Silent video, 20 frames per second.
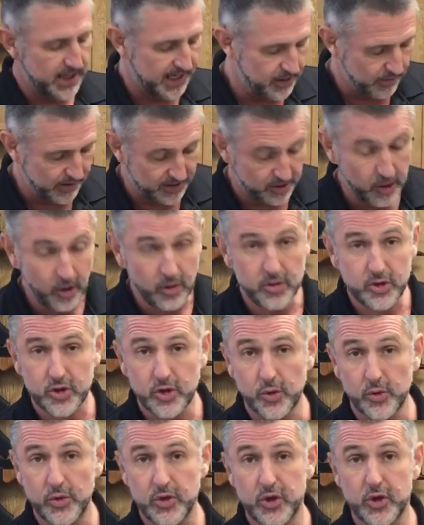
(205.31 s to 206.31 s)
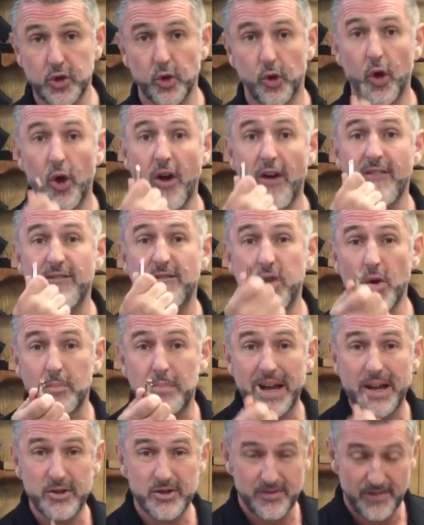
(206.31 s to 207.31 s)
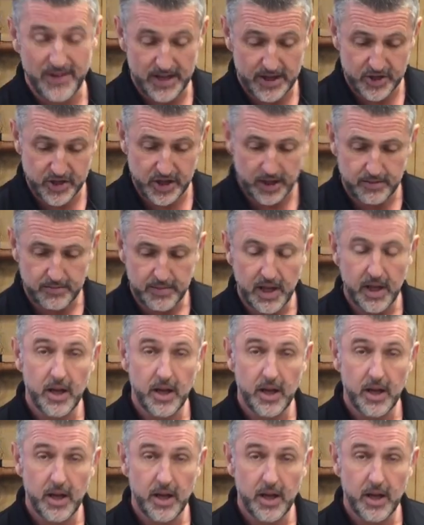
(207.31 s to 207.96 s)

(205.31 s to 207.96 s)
Anyway, long story short, foot-pounds of energy.